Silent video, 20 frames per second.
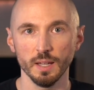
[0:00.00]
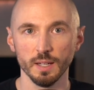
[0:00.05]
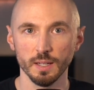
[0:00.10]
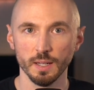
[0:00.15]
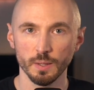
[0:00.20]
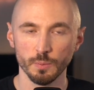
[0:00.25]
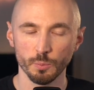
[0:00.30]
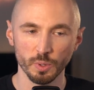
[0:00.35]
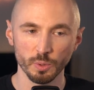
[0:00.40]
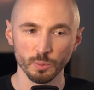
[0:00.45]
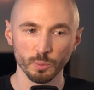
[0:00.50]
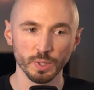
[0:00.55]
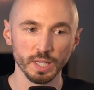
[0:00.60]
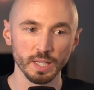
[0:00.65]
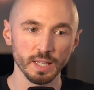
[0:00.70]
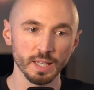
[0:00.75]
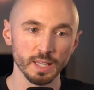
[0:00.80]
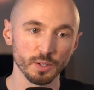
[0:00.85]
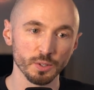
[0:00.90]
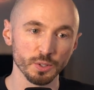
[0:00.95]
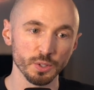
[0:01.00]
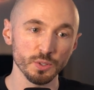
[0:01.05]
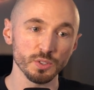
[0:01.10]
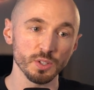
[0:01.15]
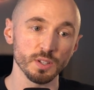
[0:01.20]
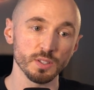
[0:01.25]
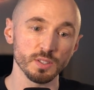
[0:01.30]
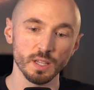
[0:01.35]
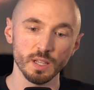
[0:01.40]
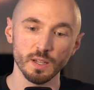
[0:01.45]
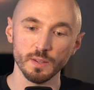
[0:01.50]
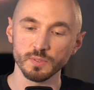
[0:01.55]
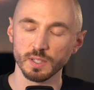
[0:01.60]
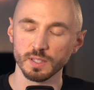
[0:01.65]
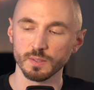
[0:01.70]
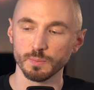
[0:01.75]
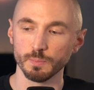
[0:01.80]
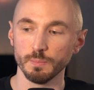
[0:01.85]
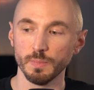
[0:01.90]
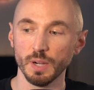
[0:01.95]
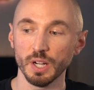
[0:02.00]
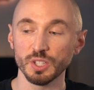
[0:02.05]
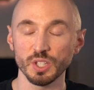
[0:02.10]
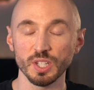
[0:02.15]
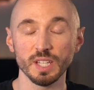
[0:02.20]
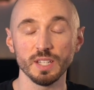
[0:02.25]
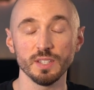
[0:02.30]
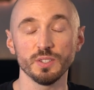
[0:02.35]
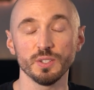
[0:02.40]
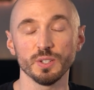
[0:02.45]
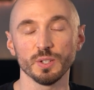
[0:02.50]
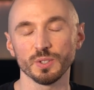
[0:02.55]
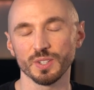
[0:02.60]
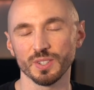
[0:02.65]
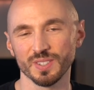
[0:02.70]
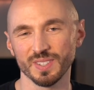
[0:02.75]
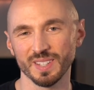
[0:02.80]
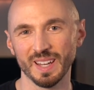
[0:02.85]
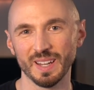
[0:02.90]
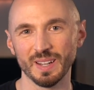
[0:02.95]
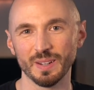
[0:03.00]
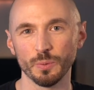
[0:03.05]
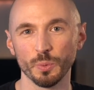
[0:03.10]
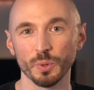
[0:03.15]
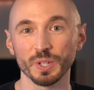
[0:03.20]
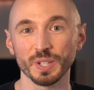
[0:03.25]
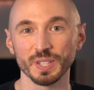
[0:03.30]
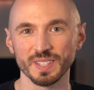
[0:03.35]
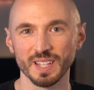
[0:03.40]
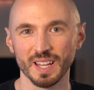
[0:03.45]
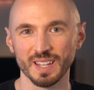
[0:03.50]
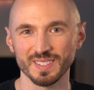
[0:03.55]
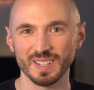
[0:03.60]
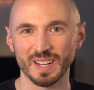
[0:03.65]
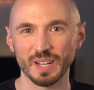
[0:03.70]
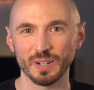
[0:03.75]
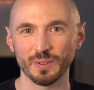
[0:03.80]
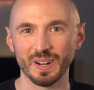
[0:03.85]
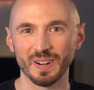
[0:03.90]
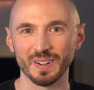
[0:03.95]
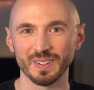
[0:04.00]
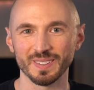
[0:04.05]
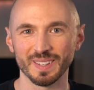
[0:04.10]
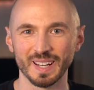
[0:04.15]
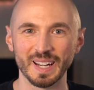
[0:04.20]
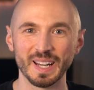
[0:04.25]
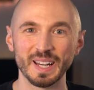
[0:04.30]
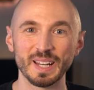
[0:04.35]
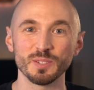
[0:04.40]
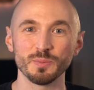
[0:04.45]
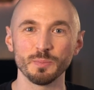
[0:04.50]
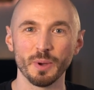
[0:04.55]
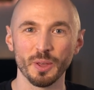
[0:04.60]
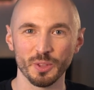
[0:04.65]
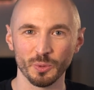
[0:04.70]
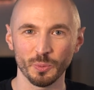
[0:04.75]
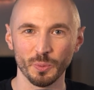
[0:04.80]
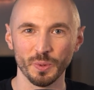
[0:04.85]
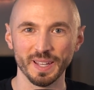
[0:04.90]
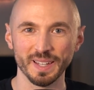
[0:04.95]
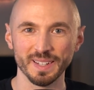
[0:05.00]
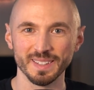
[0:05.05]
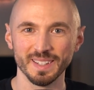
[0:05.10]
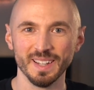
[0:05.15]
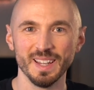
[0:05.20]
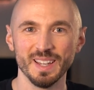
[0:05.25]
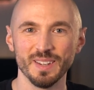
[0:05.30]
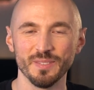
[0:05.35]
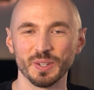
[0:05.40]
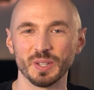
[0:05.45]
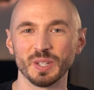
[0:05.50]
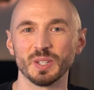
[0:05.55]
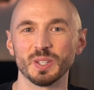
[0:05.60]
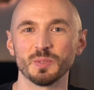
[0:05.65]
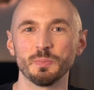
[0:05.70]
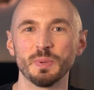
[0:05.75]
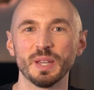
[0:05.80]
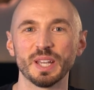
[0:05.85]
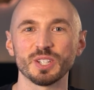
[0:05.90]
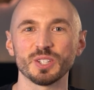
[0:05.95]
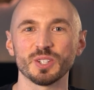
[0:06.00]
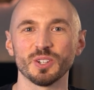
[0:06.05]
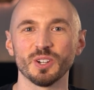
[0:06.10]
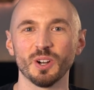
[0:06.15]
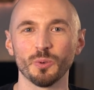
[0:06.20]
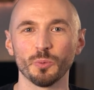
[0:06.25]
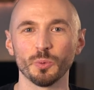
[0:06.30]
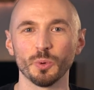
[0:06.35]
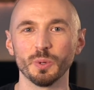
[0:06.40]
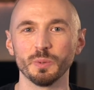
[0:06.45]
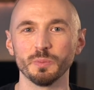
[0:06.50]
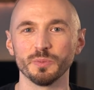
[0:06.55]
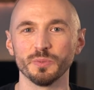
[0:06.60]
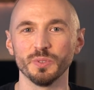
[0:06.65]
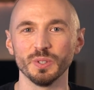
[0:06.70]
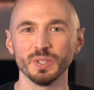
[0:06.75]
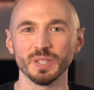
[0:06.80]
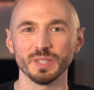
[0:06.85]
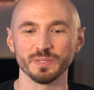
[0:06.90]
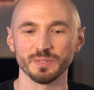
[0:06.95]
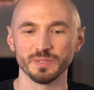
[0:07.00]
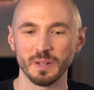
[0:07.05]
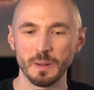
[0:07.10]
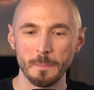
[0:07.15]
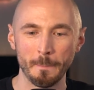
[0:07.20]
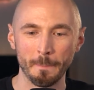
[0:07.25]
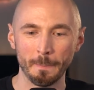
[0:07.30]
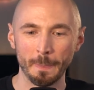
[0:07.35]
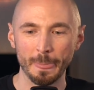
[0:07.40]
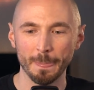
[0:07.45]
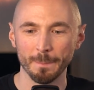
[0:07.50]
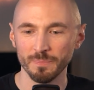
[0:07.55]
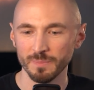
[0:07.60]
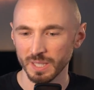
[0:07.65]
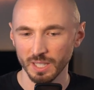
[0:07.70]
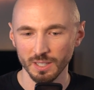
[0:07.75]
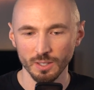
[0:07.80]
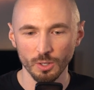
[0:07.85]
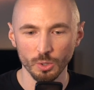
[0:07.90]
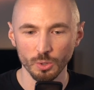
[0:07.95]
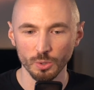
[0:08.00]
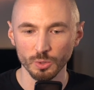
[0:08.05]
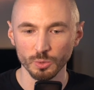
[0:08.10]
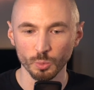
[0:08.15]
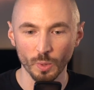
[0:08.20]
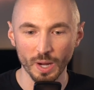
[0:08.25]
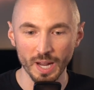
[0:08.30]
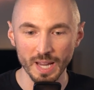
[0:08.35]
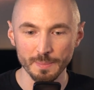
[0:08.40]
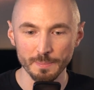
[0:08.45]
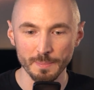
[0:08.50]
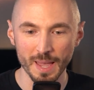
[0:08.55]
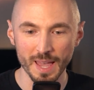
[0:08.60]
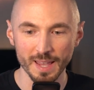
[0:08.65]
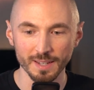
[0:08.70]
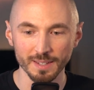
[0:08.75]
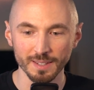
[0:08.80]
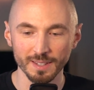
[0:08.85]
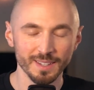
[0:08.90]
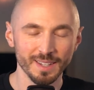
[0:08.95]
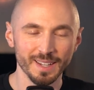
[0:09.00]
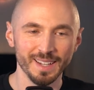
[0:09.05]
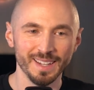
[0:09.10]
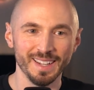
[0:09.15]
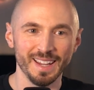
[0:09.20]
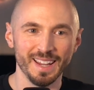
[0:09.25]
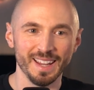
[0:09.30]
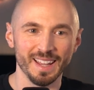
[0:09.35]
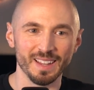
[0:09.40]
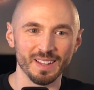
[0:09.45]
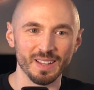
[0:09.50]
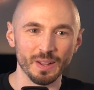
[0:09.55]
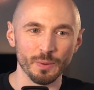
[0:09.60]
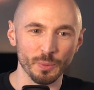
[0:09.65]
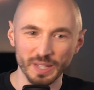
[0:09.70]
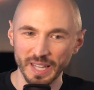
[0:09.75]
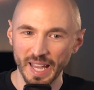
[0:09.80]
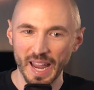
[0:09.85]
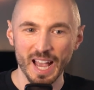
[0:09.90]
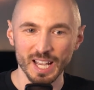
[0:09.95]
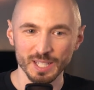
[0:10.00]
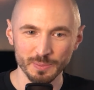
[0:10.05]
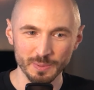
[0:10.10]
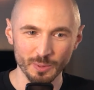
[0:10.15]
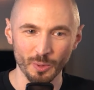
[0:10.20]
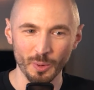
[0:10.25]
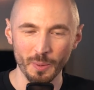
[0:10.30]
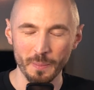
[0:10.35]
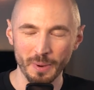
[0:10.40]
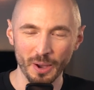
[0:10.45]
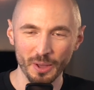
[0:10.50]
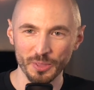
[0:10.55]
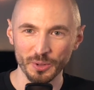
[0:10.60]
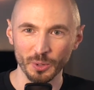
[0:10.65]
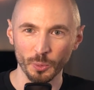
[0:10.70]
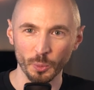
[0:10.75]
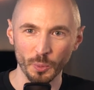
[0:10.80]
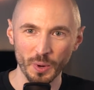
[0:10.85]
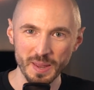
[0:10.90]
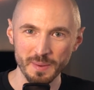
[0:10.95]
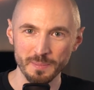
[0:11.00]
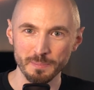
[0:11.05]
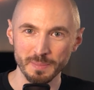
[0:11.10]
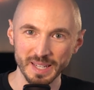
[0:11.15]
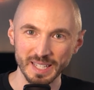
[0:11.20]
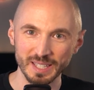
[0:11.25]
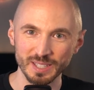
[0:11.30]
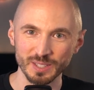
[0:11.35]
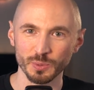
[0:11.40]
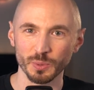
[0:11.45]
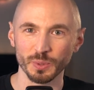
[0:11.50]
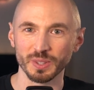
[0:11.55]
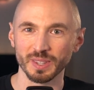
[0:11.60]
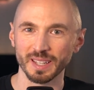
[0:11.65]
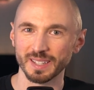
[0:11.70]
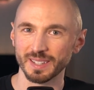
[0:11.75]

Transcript: When we introduce ourselves, it's much easier to say we're Contest High Ground than it is Mother Wit. If you can just picture a room full of old white men, when they ask me what Mother Wit means with